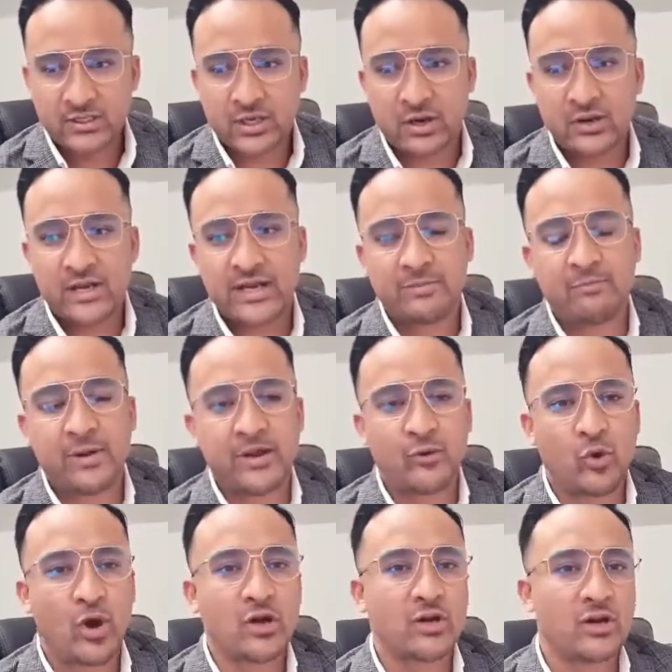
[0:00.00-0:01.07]
So it
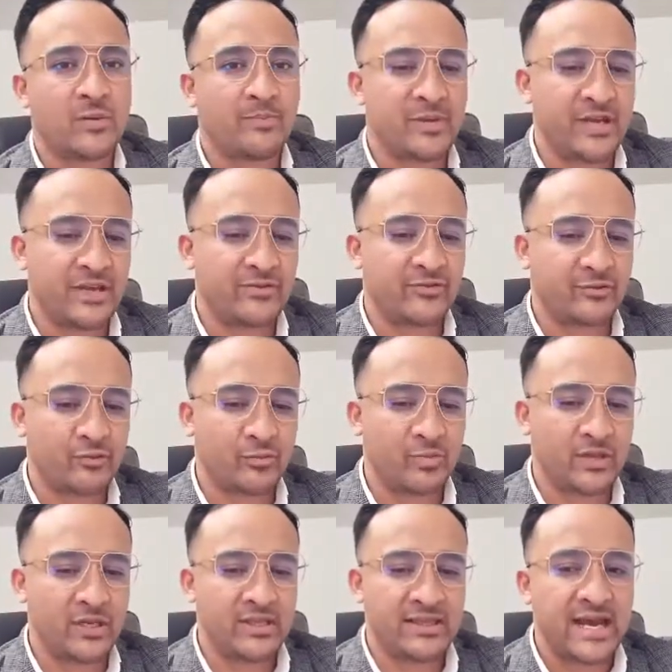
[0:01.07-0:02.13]
may not appear to
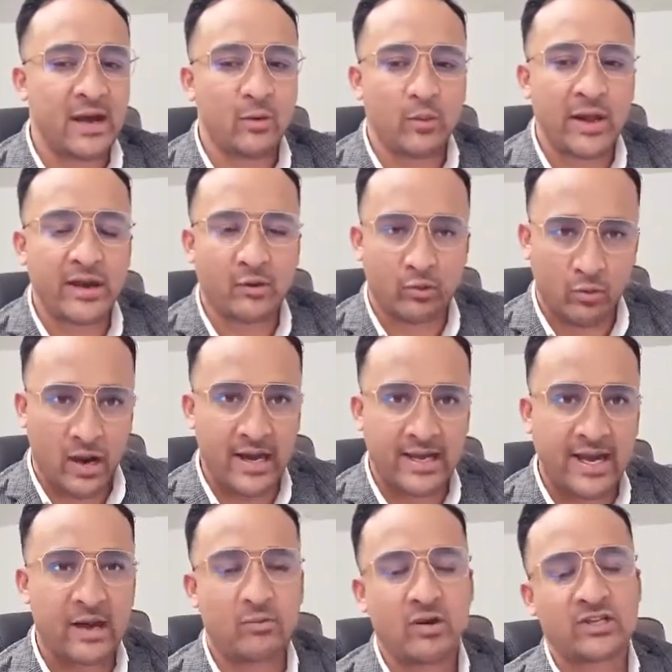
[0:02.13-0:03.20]
be that way
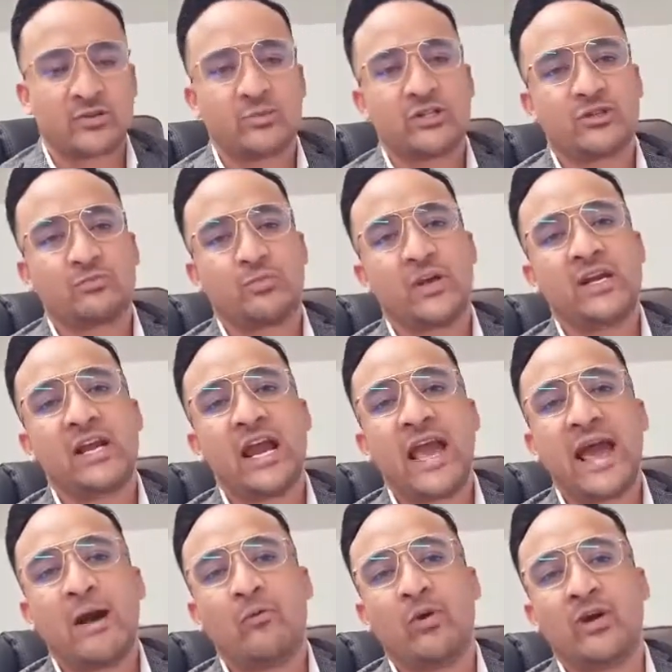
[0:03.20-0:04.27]
right now as we
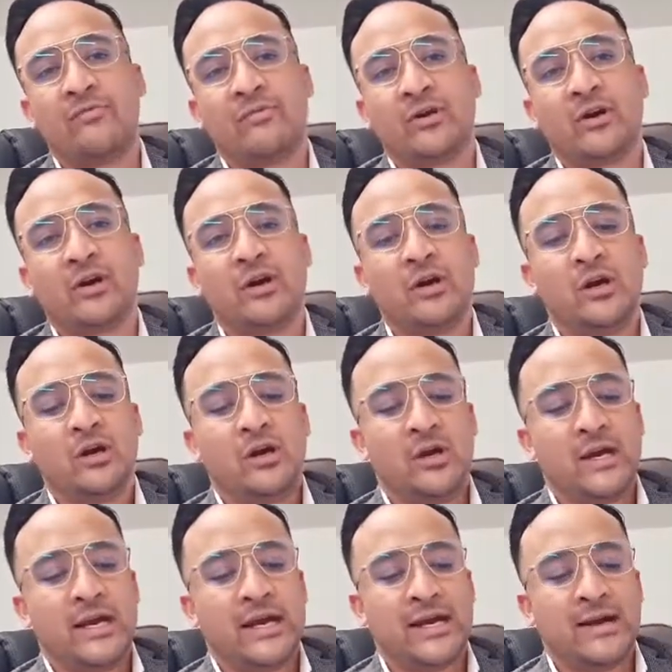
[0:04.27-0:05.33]
speak. However,
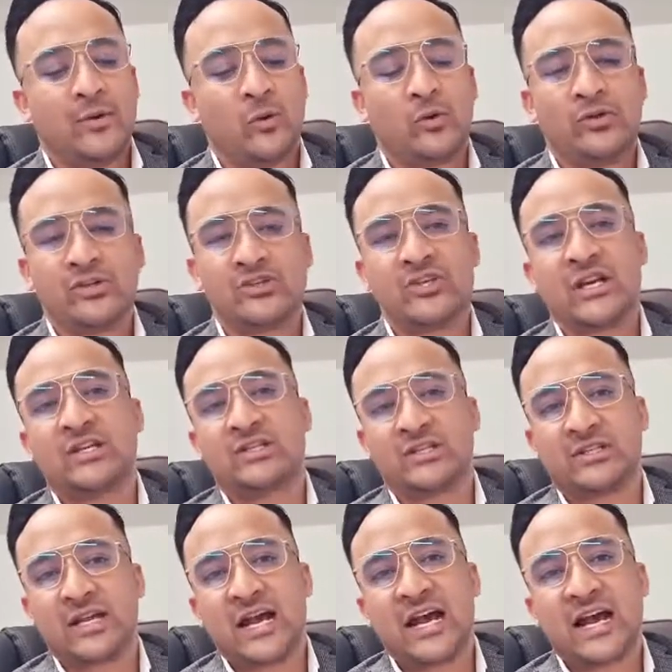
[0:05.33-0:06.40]
all these
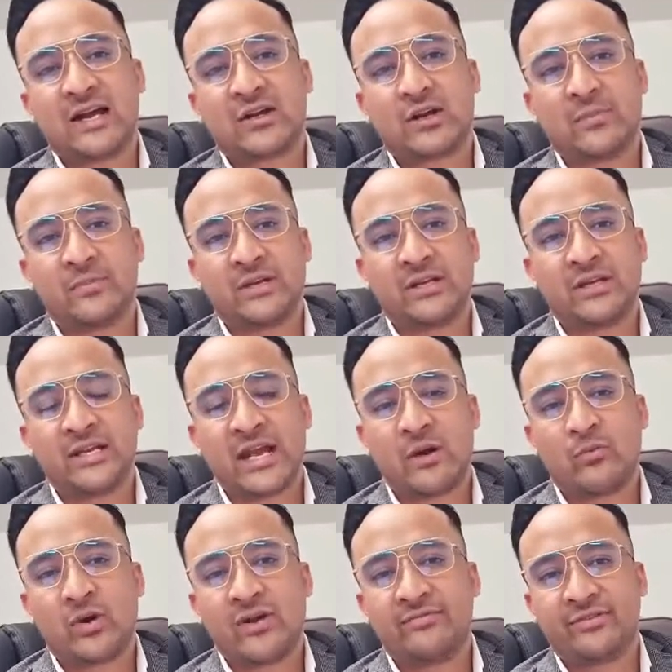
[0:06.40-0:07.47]
changes are coming
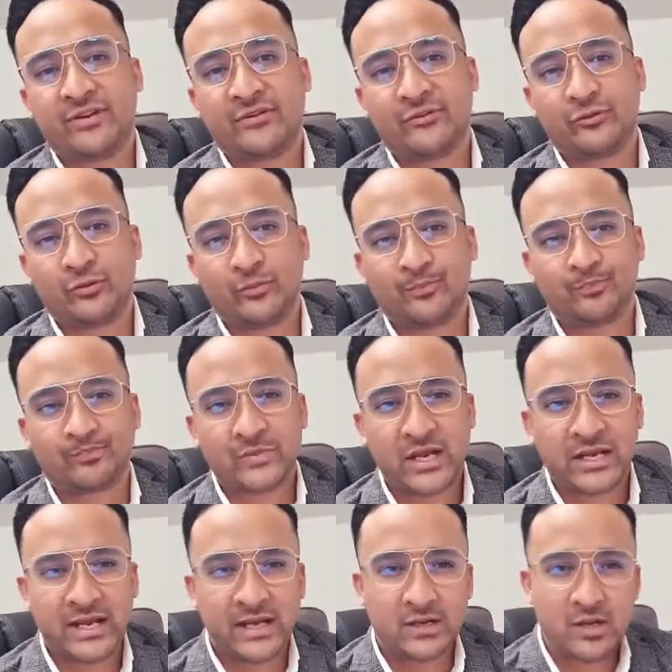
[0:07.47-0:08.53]
in our way very soon.
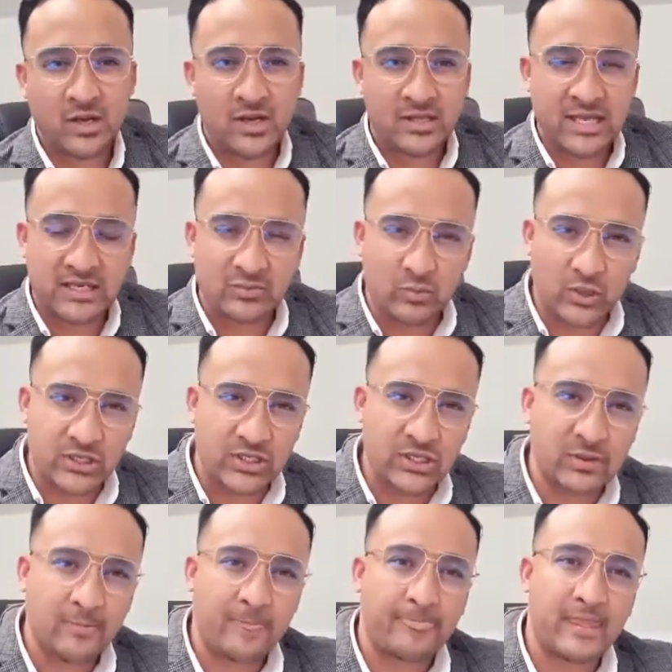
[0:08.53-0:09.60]
Again, thanks for
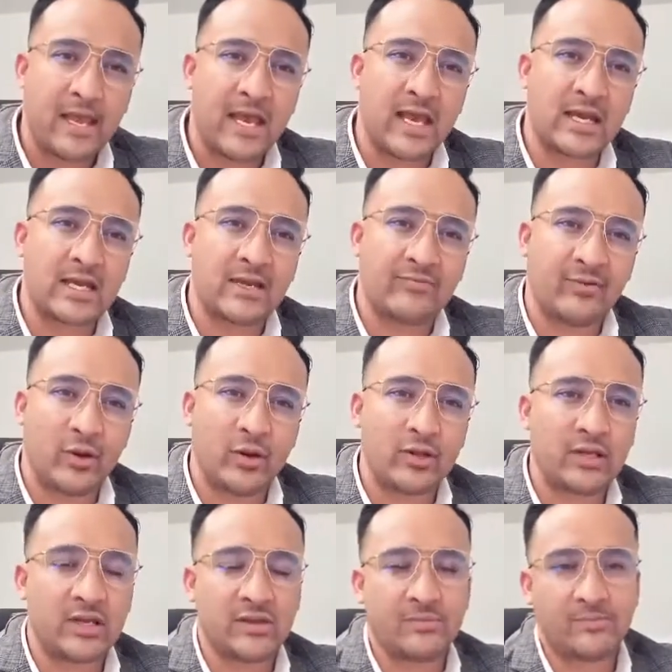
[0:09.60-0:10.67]
watching. Keep
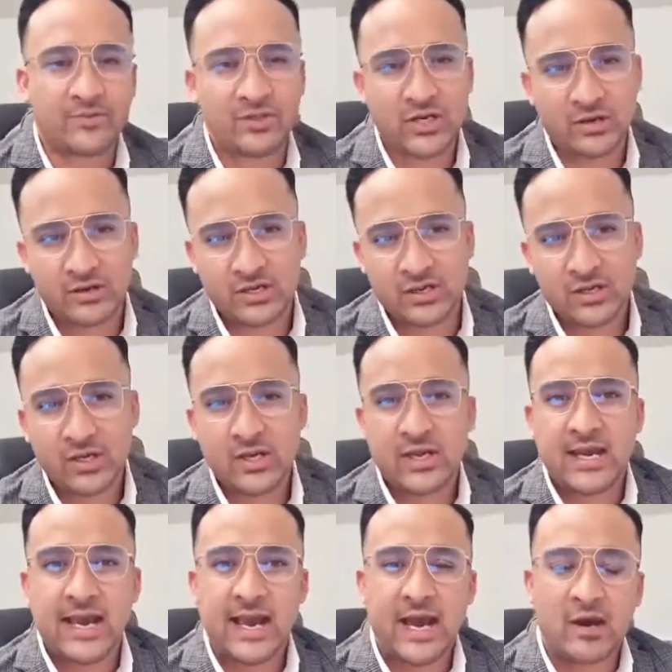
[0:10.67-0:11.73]
following, keep sharing
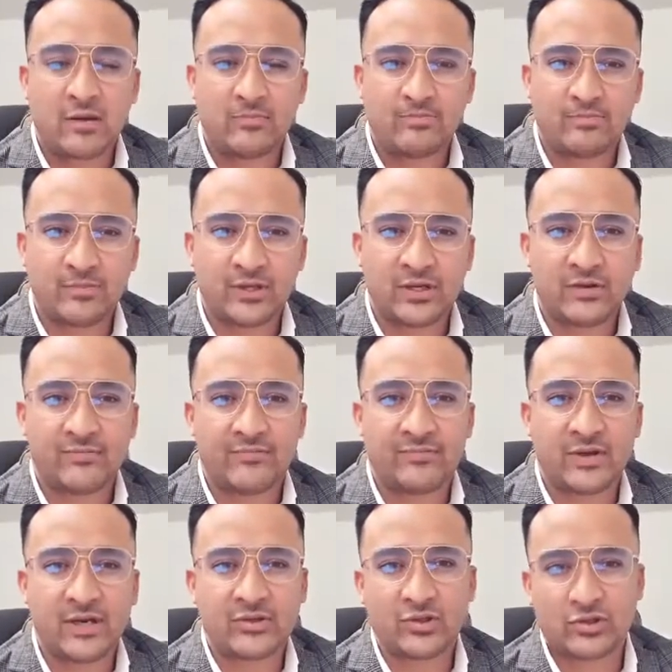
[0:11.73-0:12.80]
our
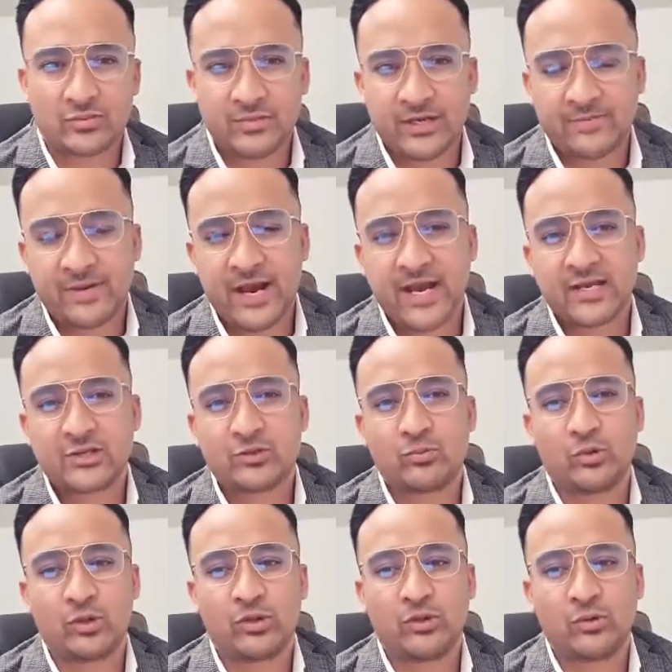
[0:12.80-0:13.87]
social media
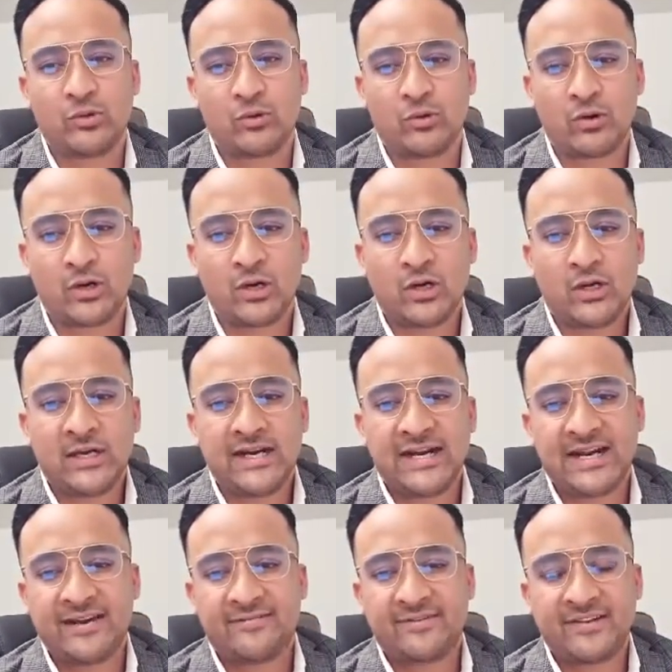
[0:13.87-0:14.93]
page with your
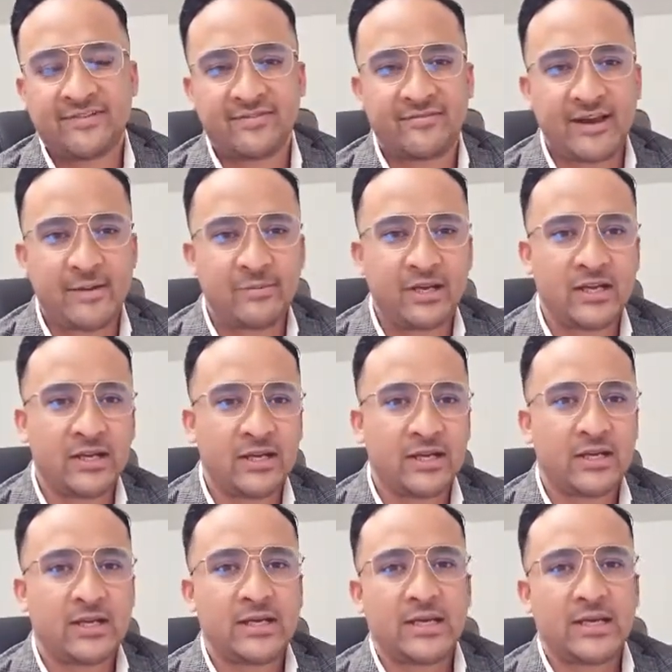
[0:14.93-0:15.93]
friends and family.